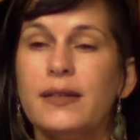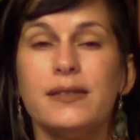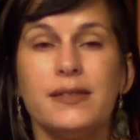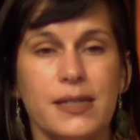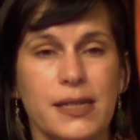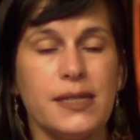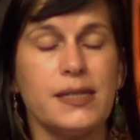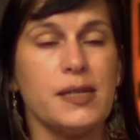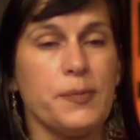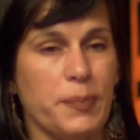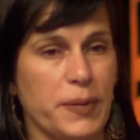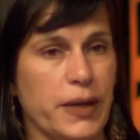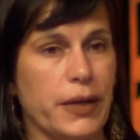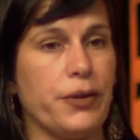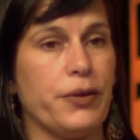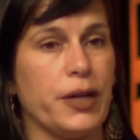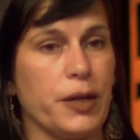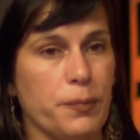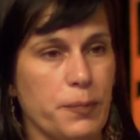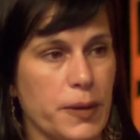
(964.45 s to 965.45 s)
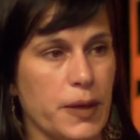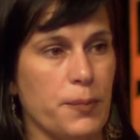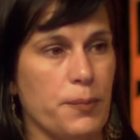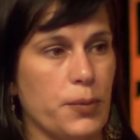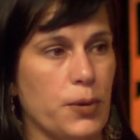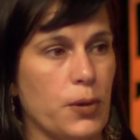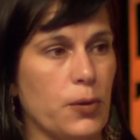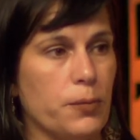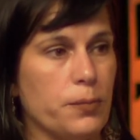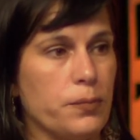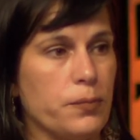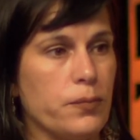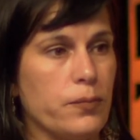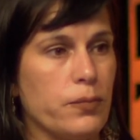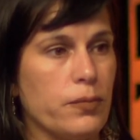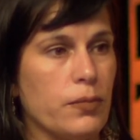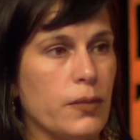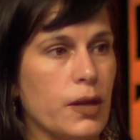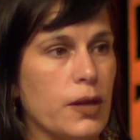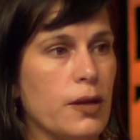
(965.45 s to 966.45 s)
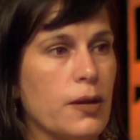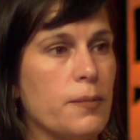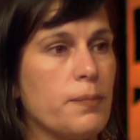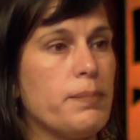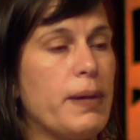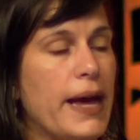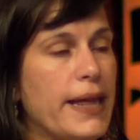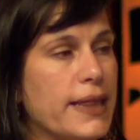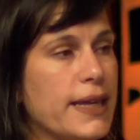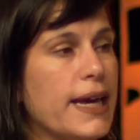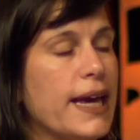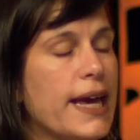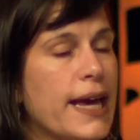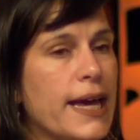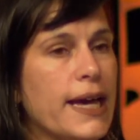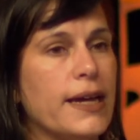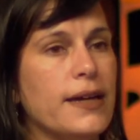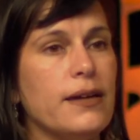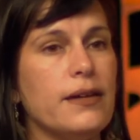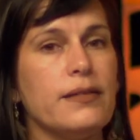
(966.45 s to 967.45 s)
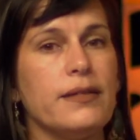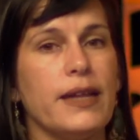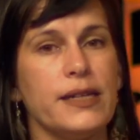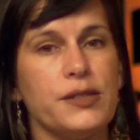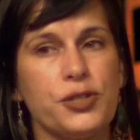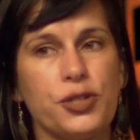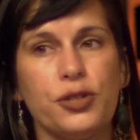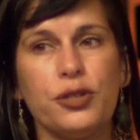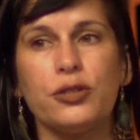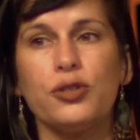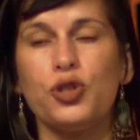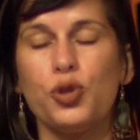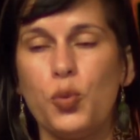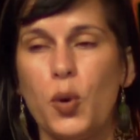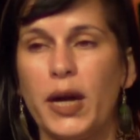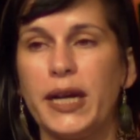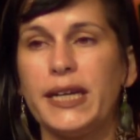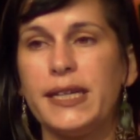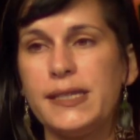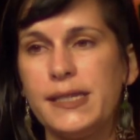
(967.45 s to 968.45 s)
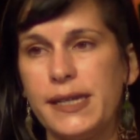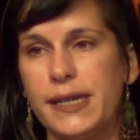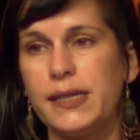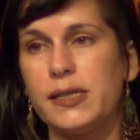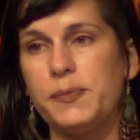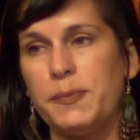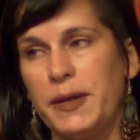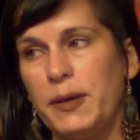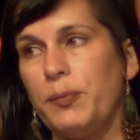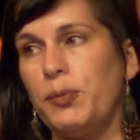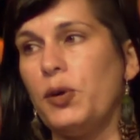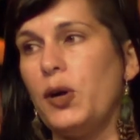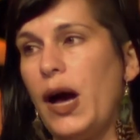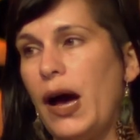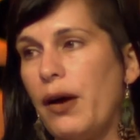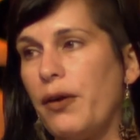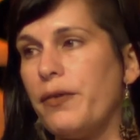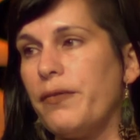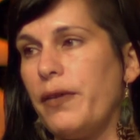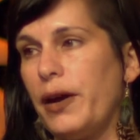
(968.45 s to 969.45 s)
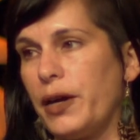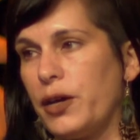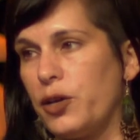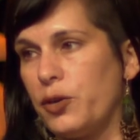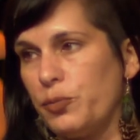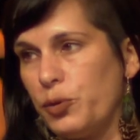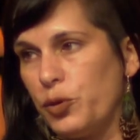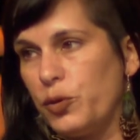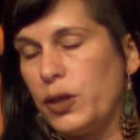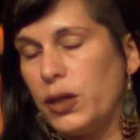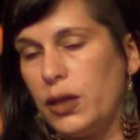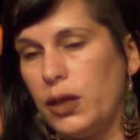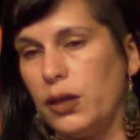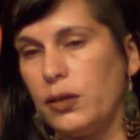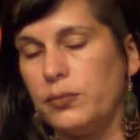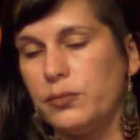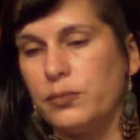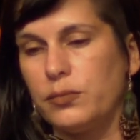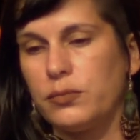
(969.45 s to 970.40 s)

disappearing people. By the end, they took 26 people out of our community.